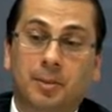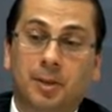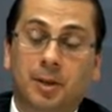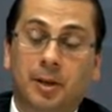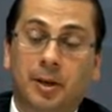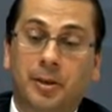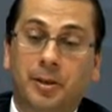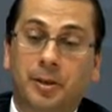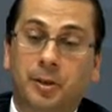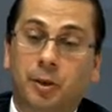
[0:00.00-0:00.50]

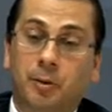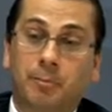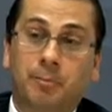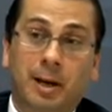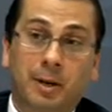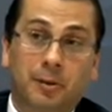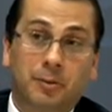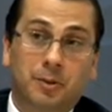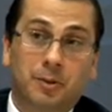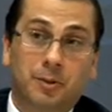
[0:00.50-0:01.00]
So Europe
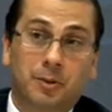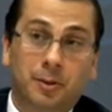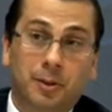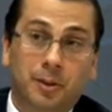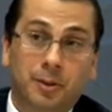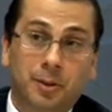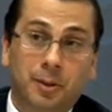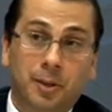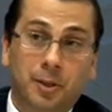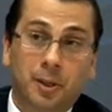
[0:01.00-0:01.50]
muddles
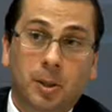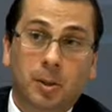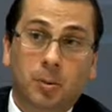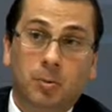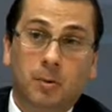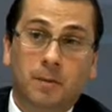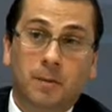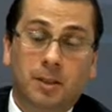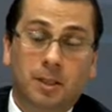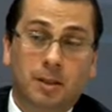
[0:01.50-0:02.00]
through
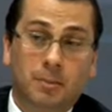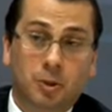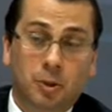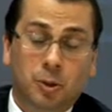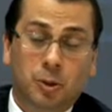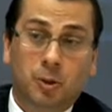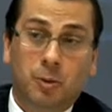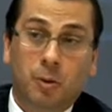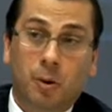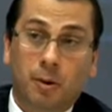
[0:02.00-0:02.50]
with a
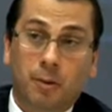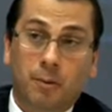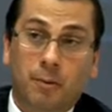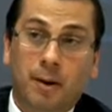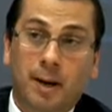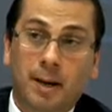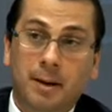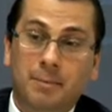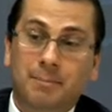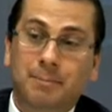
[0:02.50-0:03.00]
subdued growth
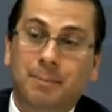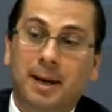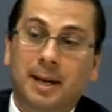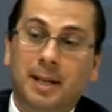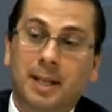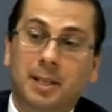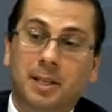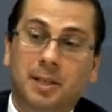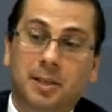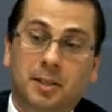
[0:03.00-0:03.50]
rate,
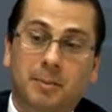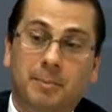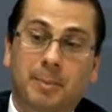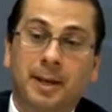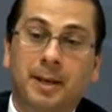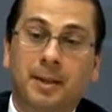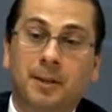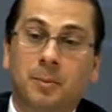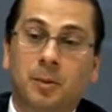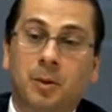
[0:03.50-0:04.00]
but it's just
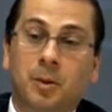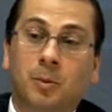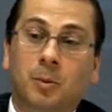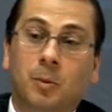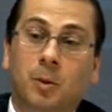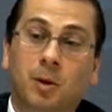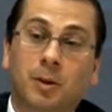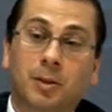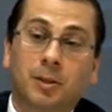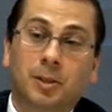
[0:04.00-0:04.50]
better than what it
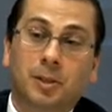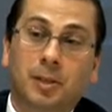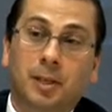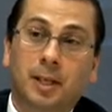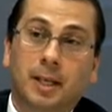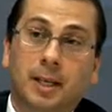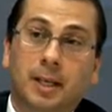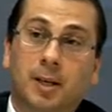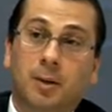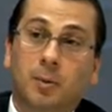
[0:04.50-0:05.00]
was,
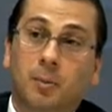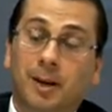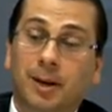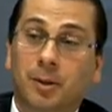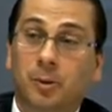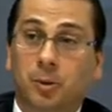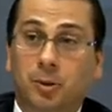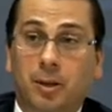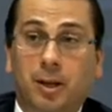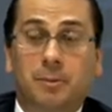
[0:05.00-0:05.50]
where
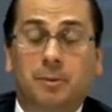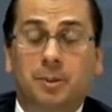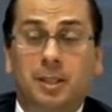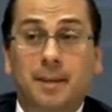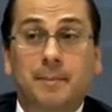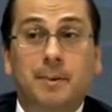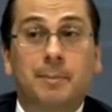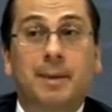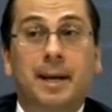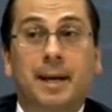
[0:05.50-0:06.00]
it looked like it was
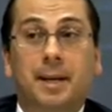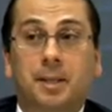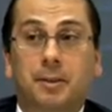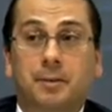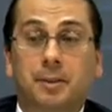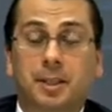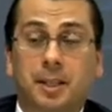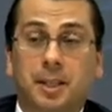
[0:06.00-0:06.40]
tipping back into